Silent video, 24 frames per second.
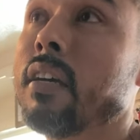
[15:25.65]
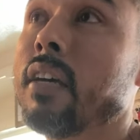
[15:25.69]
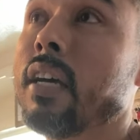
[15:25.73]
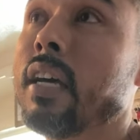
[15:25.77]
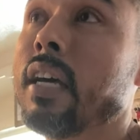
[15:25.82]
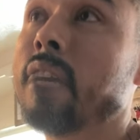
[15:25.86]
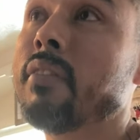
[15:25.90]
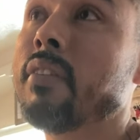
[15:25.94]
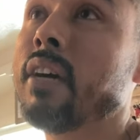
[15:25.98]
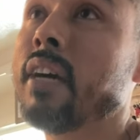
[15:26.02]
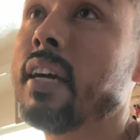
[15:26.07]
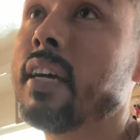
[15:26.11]

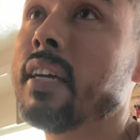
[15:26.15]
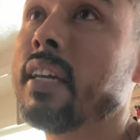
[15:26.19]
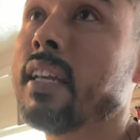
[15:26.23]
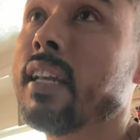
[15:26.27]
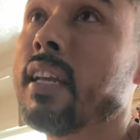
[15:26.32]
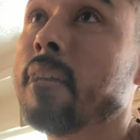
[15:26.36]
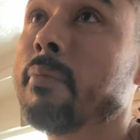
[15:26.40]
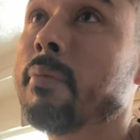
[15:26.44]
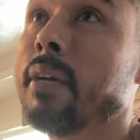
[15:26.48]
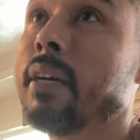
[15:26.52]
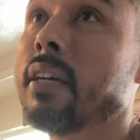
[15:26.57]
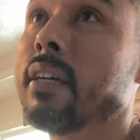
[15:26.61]
have a high
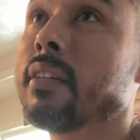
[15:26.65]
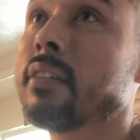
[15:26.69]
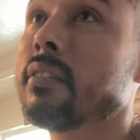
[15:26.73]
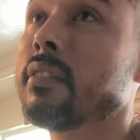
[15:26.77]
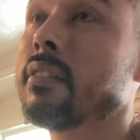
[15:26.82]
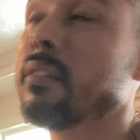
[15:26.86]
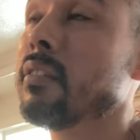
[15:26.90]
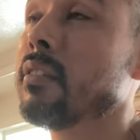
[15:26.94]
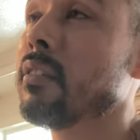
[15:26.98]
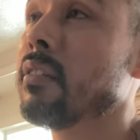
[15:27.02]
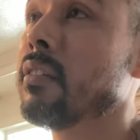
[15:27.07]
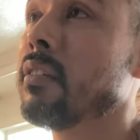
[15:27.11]
climax,
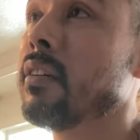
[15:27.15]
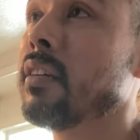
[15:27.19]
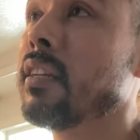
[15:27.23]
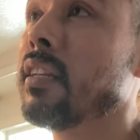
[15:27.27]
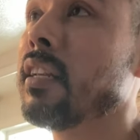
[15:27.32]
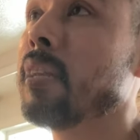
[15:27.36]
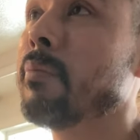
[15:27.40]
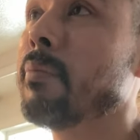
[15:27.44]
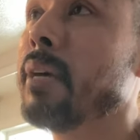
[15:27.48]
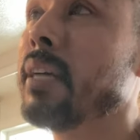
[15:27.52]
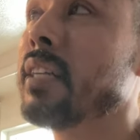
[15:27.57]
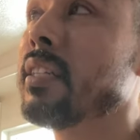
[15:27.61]
a
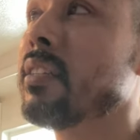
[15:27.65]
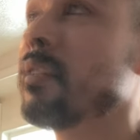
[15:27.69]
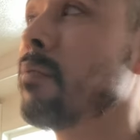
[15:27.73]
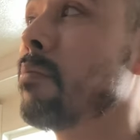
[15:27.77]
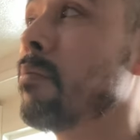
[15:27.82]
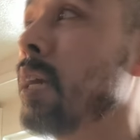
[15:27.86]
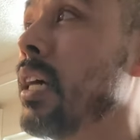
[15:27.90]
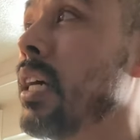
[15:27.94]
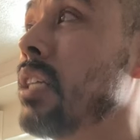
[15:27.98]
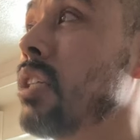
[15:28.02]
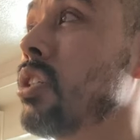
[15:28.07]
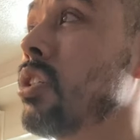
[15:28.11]
climactic
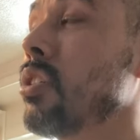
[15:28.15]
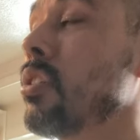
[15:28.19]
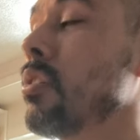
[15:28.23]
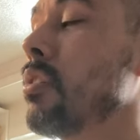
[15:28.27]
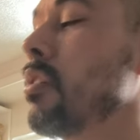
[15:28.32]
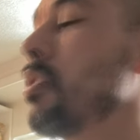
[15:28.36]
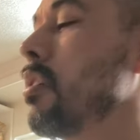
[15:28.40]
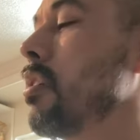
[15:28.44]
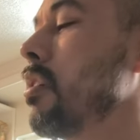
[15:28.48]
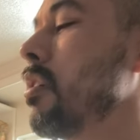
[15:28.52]
match,